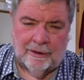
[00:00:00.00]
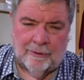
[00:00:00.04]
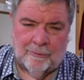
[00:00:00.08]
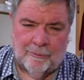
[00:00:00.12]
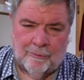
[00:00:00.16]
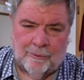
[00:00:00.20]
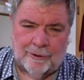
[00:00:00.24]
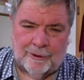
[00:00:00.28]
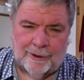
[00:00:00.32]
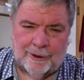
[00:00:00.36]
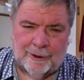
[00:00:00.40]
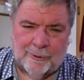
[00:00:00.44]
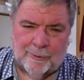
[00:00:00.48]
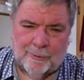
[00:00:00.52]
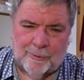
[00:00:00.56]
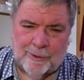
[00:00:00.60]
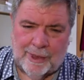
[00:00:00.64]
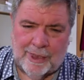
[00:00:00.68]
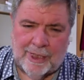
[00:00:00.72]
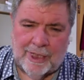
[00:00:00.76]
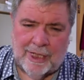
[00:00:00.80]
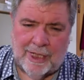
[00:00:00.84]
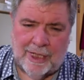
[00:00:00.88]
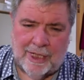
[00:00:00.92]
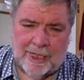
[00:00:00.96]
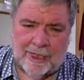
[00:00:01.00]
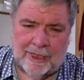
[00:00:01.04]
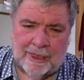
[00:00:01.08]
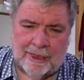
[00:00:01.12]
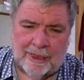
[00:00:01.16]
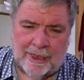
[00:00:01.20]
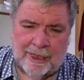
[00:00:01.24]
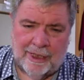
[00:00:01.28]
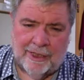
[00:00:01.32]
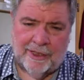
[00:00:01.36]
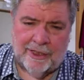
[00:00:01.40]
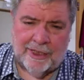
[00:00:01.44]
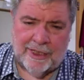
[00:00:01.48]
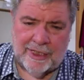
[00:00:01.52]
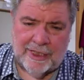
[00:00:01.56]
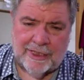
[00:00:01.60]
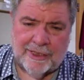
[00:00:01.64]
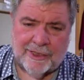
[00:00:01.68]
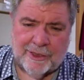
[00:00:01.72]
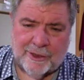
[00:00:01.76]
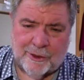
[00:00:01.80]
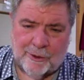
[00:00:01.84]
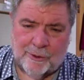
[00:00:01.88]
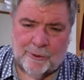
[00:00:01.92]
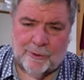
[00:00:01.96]
What do we hear in
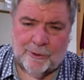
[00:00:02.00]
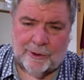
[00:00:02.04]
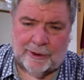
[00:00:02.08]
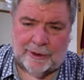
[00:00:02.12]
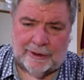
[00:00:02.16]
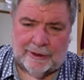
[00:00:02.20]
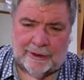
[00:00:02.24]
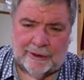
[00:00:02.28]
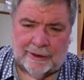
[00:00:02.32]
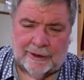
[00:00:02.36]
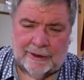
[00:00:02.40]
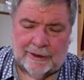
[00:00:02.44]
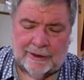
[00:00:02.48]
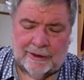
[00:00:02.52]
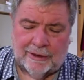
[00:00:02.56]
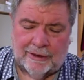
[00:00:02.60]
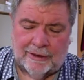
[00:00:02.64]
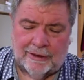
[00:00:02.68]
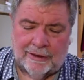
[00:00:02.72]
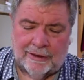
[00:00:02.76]
these stories?